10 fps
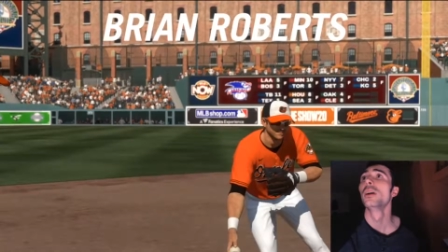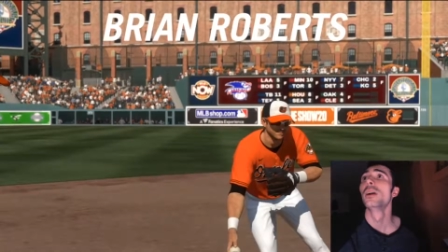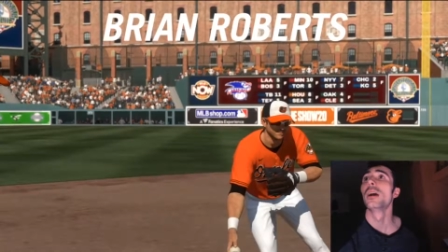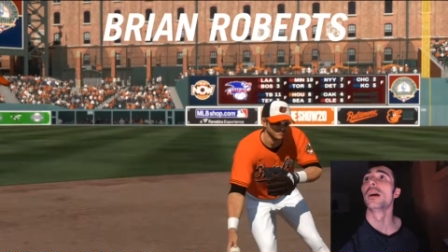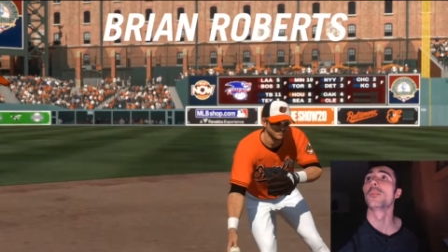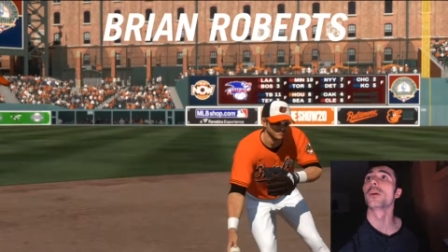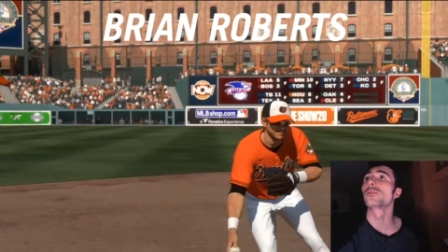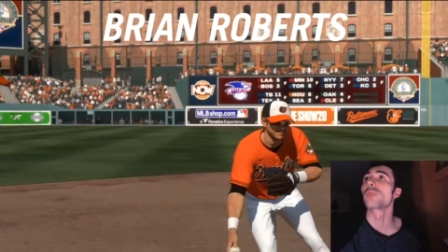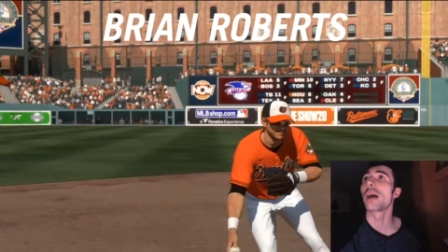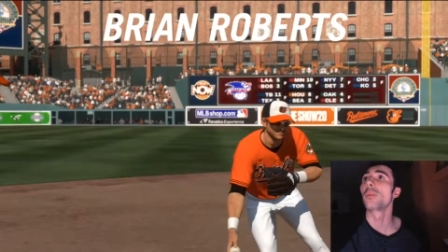uh, Brooks
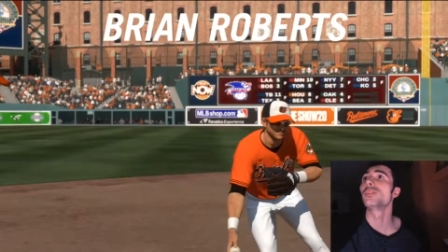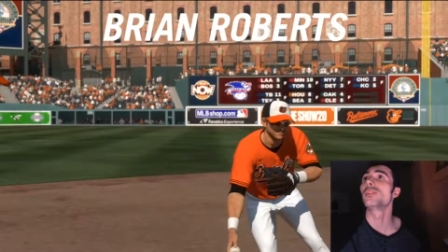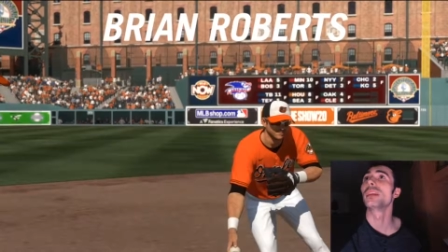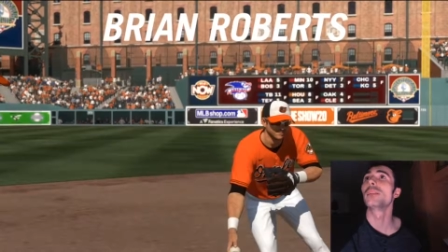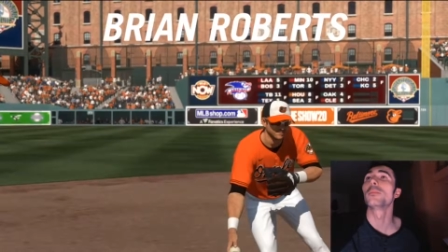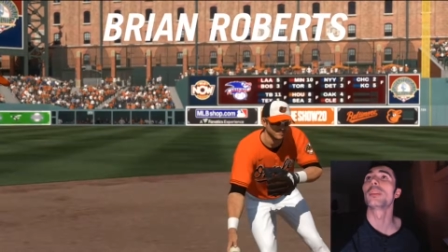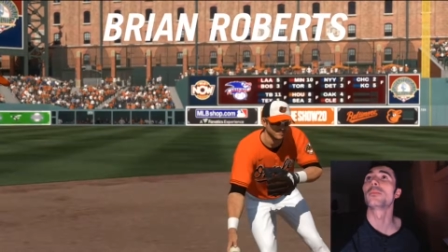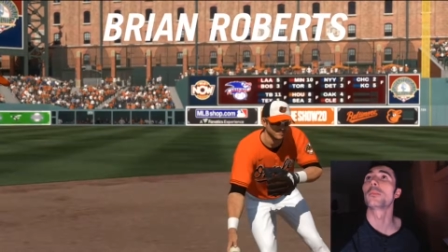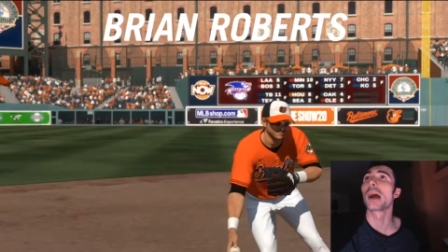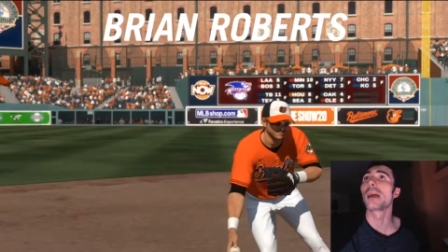Robinson, this
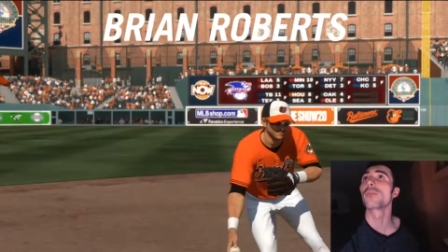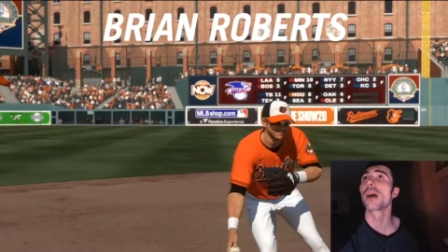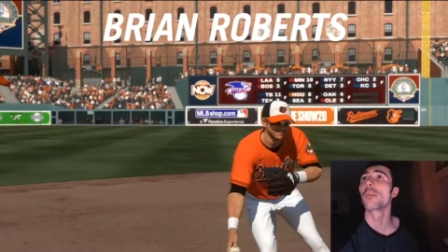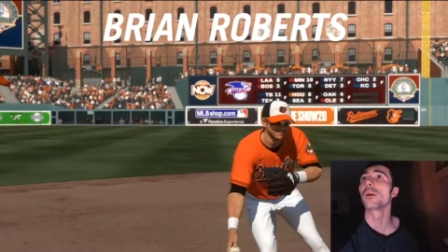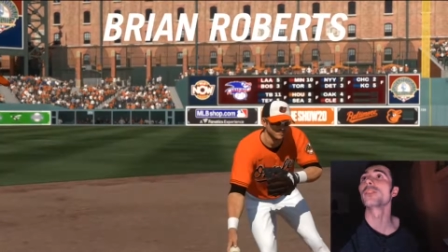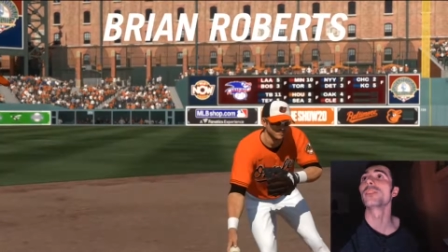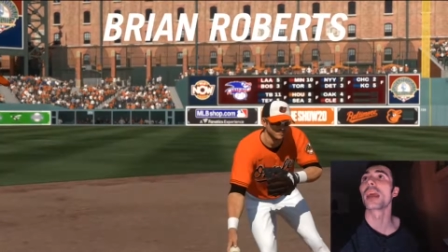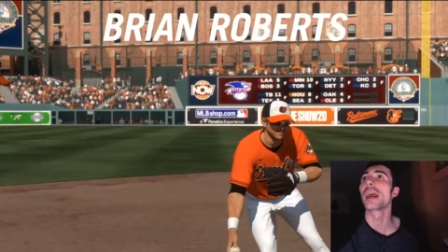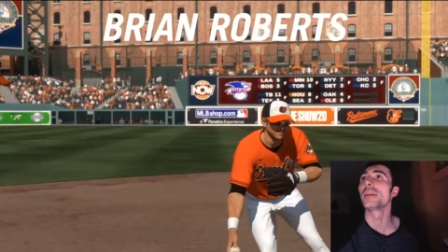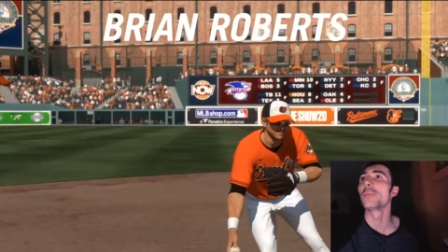Brian Roberts, and
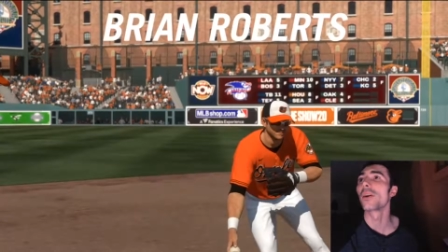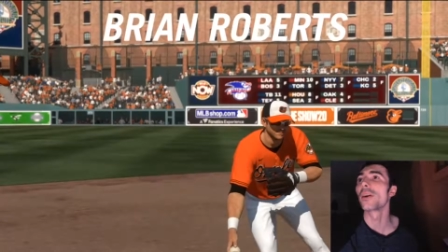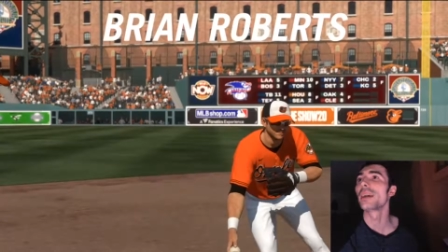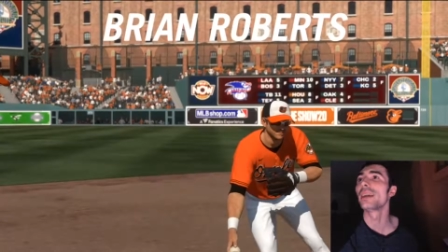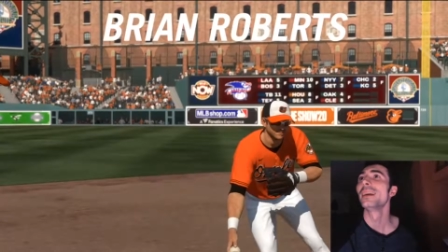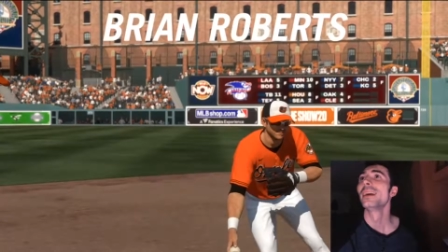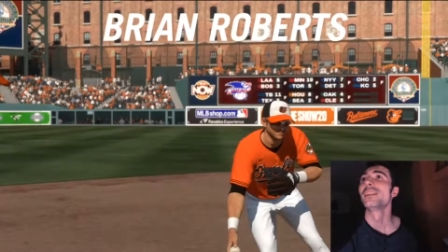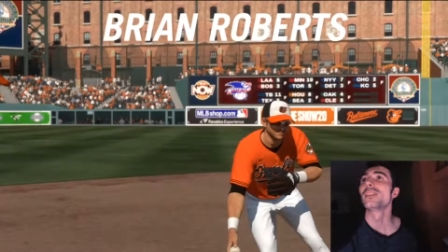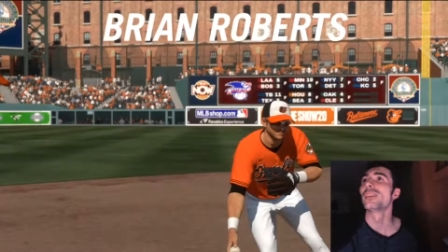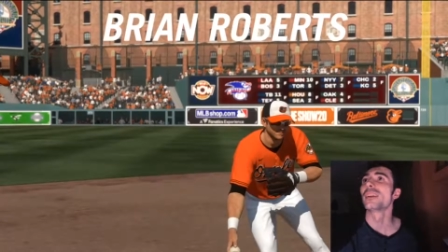Eddie Murray,
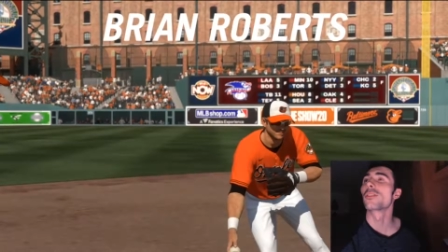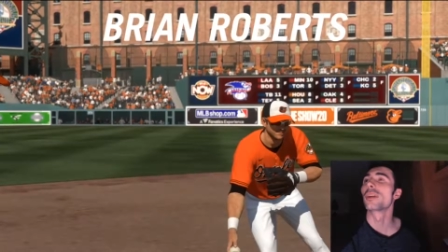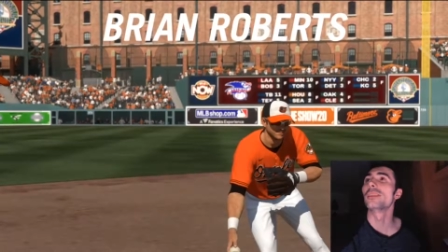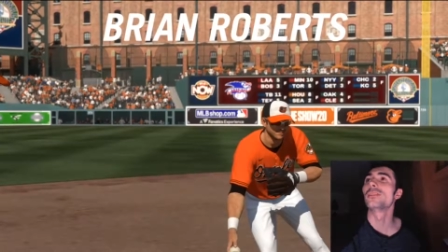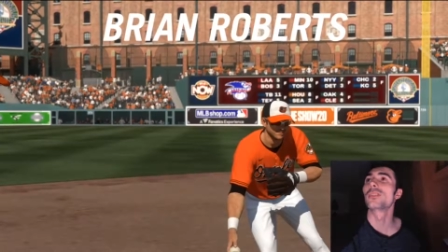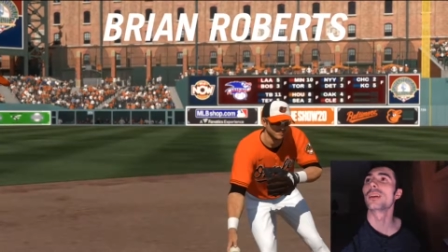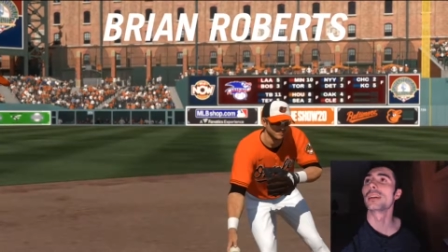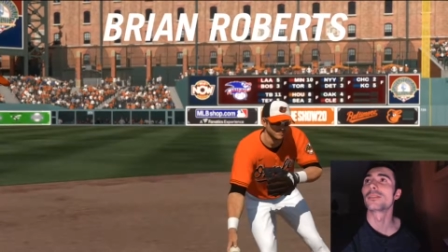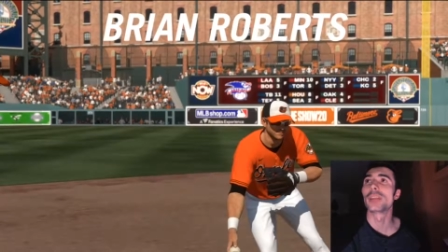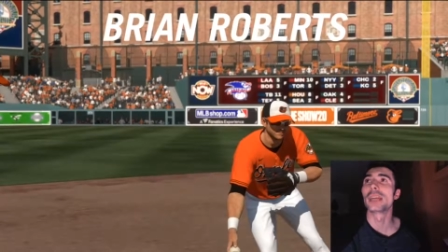just increased uh,
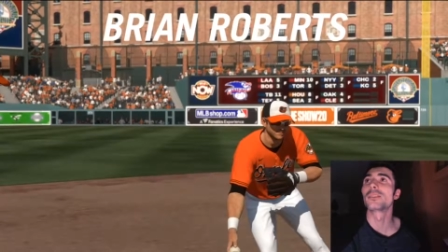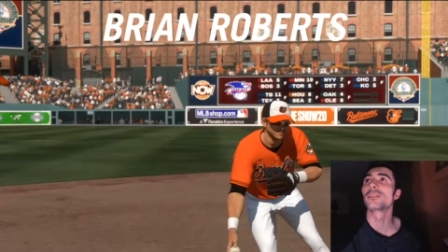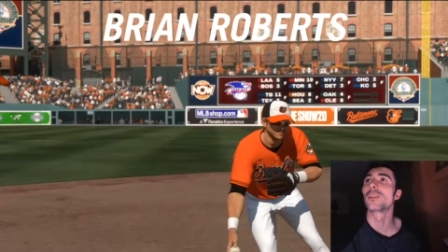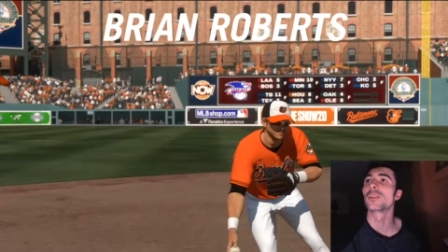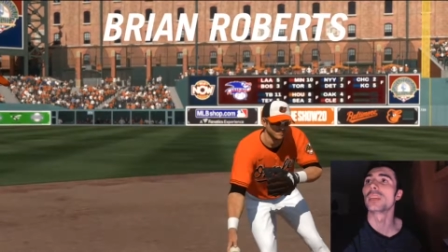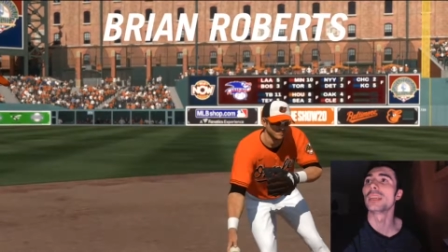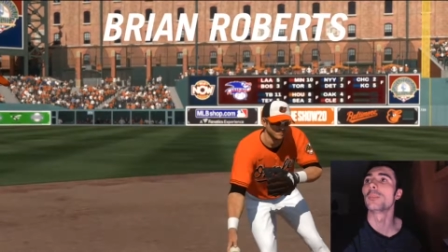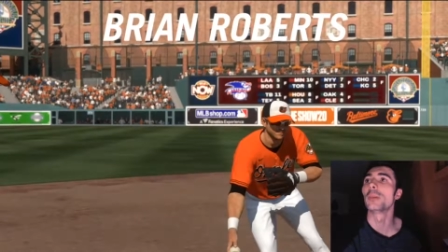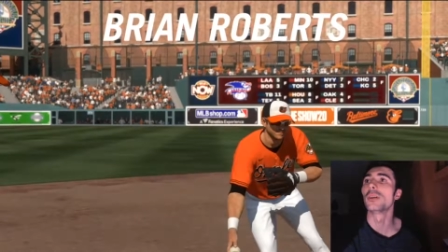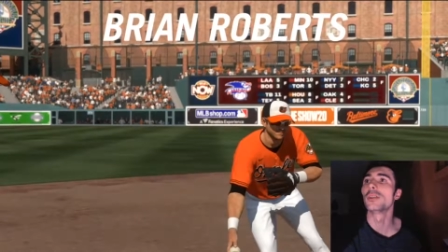chances for team
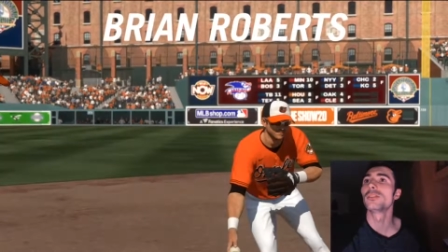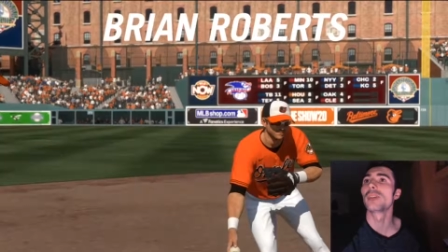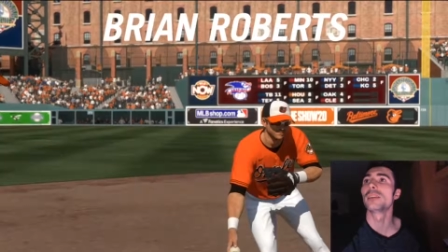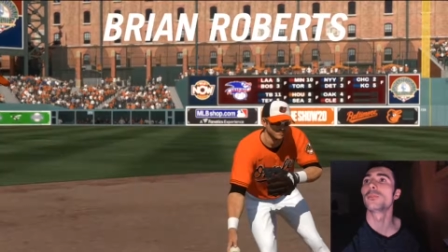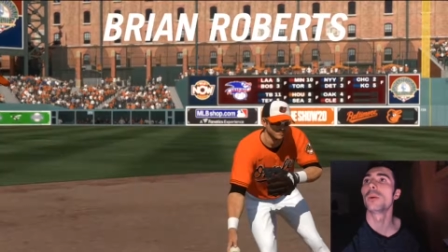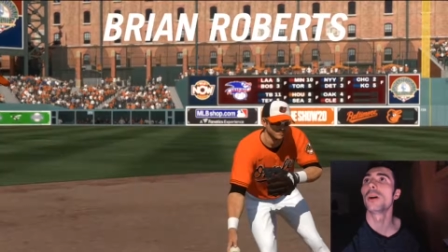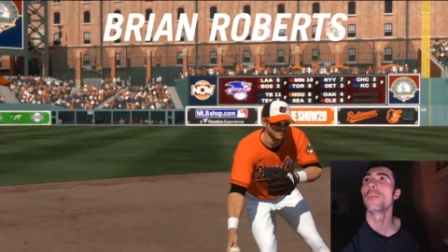builds as well.